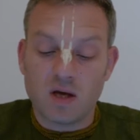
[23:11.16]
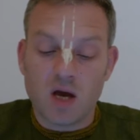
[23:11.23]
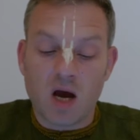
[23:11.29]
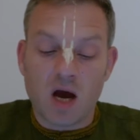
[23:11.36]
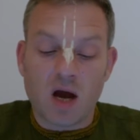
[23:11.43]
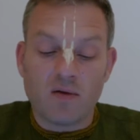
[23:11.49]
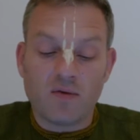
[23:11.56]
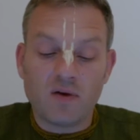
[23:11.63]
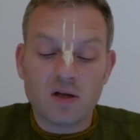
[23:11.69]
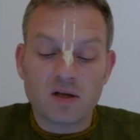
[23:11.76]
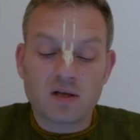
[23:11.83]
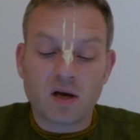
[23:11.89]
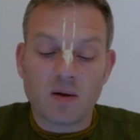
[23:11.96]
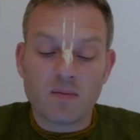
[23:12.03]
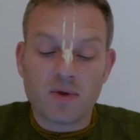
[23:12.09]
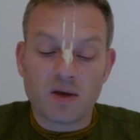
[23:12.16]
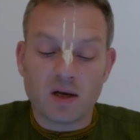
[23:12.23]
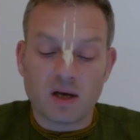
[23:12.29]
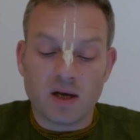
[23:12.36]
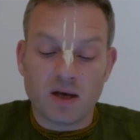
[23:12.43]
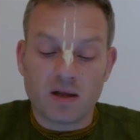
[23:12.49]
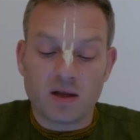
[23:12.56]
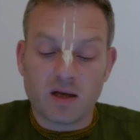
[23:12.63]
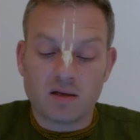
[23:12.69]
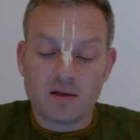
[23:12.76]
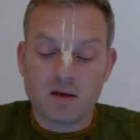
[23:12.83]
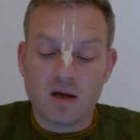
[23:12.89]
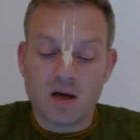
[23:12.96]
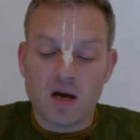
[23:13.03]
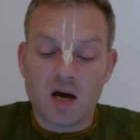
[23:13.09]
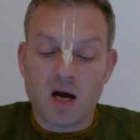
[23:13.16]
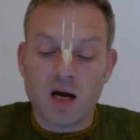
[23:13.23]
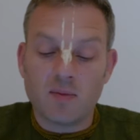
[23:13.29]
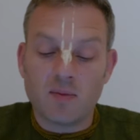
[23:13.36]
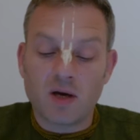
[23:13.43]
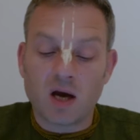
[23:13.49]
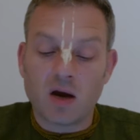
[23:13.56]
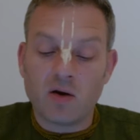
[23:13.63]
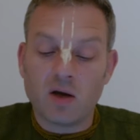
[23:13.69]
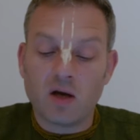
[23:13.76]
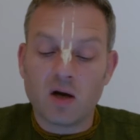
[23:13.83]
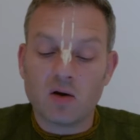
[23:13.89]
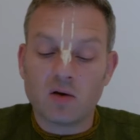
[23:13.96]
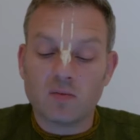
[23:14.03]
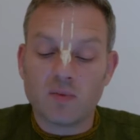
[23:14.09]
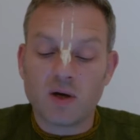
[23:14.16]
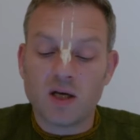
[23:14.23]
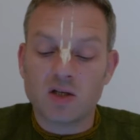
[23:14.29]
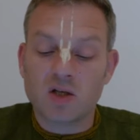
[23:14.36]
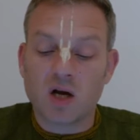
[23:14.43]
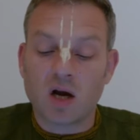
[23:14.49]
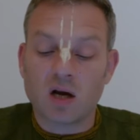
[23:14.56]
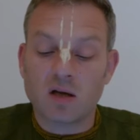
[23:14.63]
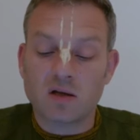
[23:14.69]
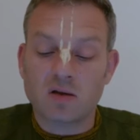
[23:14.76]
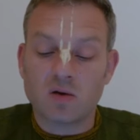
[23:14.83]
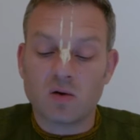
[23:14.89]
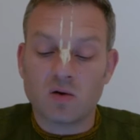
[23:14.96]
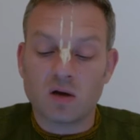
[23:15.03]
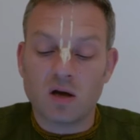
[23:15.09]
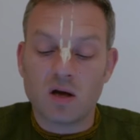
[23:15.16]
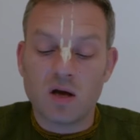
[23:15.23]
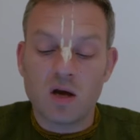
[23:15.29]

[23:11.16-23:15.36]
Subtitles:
I feel something like that. I am carrying out my Acharya's order.